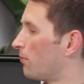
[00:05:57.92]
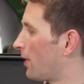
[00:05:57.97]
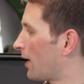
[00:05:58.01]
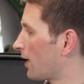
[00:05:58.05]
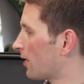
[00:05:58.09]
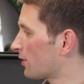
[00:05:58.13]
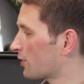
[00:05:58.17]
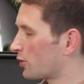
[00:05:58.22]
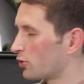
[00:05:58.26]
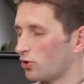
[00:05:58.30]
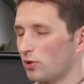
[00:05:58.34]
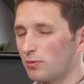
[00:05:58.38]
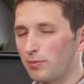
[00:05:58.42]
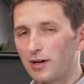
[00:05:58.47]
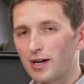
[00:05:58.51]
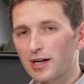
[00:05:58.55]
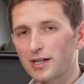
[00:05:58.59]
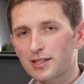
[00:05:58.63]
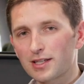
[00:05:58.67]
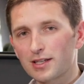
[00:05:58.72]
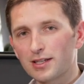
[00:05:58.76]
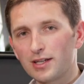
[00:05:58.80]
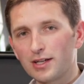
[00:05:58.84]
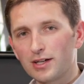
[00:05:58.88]
metal
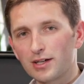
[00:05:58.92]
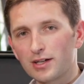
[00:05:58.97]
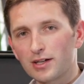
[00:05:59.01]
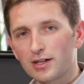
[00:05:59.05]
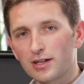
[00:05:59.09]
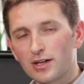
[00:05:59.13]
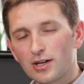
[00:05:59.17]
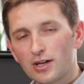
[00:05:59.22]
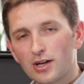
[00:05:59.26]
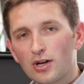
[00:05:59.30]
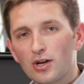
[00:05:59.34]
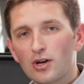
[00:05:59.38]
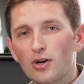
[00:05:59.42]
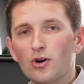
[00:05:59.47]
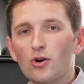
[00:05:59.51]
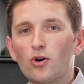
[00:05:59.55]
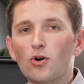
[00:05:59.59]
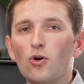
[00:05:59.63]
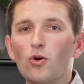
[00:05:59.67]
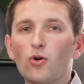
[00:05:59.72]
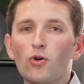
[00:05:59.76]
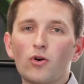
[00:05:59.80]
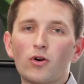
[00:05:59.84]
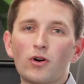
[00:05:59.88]
toolbox in here,
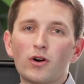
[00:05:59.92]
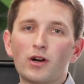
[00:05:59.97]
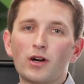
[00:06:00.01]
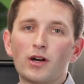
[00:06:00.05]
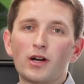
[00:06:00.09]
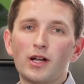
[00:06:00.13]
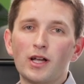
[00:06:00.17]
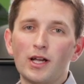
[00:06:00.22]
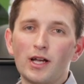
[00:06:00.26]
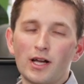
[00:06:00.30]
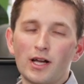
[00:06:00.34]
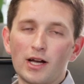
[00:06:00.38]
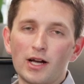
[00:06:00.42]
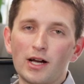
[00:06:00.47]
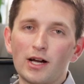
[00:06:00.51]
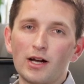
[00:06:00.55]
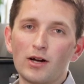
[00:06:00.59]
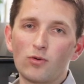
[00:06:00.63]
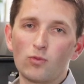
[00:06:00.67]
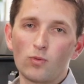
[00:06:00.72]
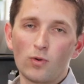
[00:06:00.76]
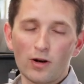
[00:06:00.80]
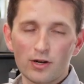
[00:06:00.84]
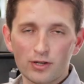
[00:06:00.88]
or
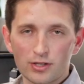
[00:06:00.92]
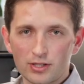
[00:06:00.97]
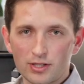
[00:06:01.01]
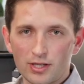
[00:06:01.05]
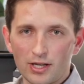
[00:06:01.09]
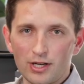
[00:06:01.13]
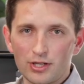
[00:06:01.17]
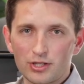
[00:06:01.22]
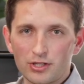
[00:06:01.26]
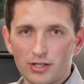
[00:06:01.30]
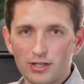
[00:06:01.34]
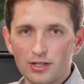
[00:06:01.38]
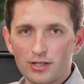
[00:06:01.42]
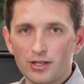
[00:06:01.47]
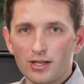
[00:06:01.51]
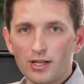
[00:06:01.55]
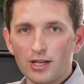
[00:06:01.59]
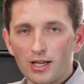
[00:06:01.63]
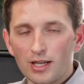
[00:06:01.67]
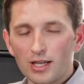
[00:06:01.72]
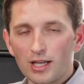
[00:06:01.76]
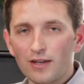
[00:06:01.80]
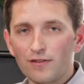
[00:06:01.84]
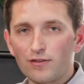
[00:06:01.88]
a wash station
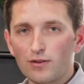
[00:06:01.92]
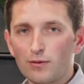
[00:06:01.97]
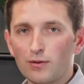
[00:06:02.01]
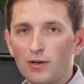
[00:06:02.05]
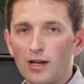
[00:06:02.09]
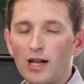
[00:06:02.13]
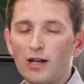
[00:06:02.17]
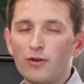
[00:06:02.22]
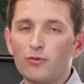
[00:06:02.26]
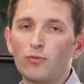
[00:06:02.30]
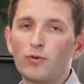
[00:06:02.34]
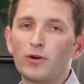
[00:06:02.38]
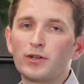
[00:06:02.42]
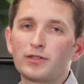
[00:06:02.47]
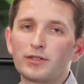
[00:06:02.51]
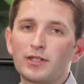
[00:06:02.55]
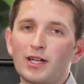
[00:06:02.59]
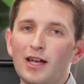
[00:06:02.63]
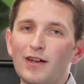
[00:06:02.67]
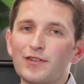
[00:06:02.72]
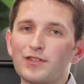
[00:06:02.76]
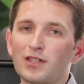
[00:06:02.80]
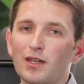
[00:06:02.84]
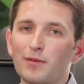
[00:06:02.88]
if you want to
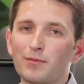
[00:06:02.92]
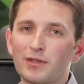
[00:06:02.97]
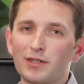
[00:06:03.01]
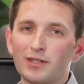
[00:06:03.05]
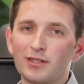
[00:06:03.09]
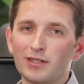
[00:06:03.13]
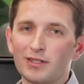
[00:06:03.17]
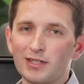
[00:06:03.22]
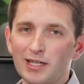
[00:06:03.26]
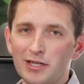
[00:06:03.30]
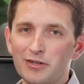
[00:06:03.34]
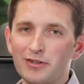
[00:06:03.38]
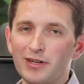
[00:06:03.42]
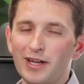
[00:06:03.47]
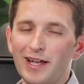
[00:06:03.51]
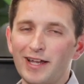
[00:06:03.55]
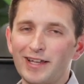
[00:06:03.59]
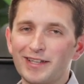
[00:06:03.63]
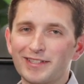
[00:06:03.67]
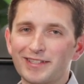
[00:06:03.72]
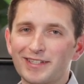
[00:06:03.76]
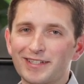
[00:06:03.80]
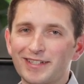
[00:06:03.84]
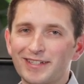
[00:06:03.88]
have something to clean your
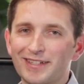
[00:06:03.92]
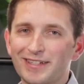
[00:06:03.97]
hands.